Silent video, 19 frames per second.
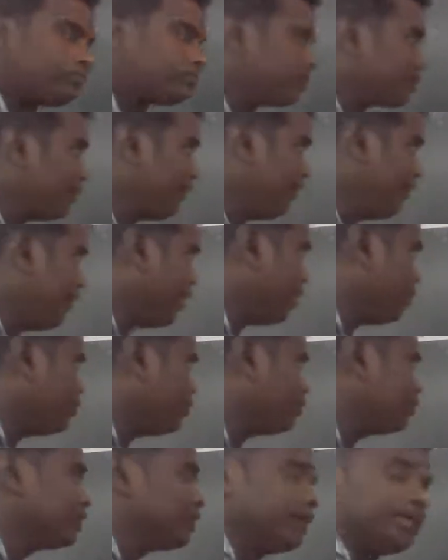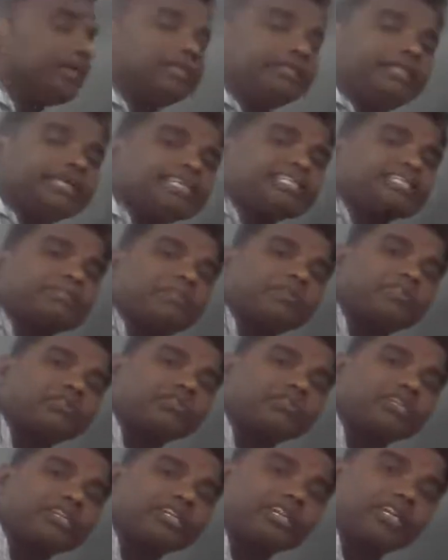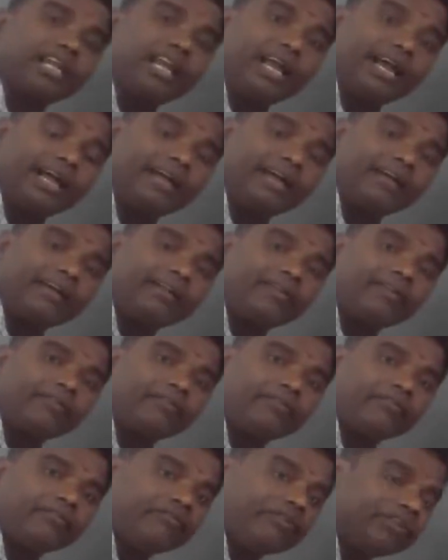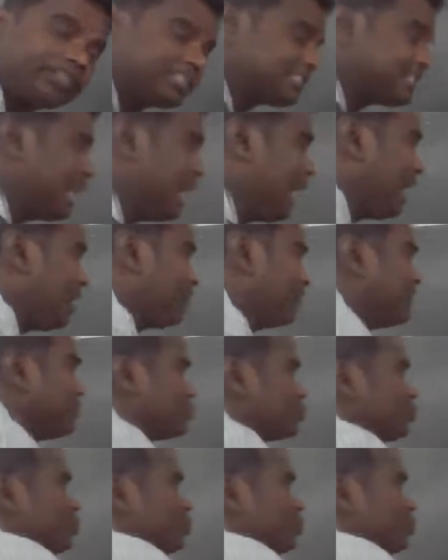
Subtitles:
Now, this pituitary gland, which is having two